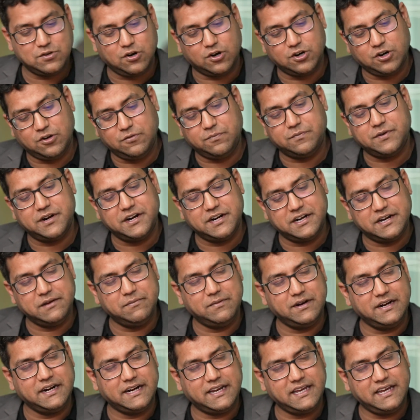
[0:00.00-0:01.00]
sort of
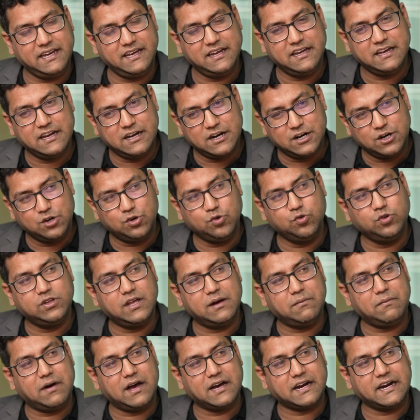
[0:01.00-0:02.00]
predictability to
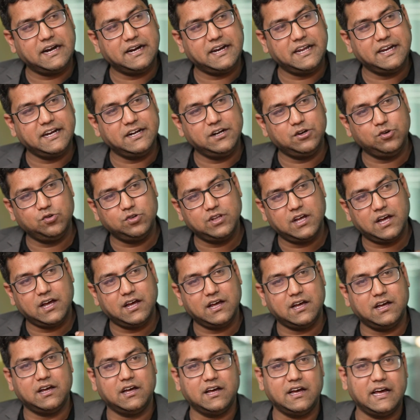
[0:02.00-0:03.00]
the marketing, to
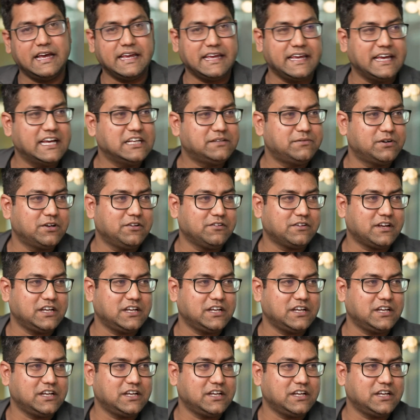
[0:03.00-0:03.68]
the engagement of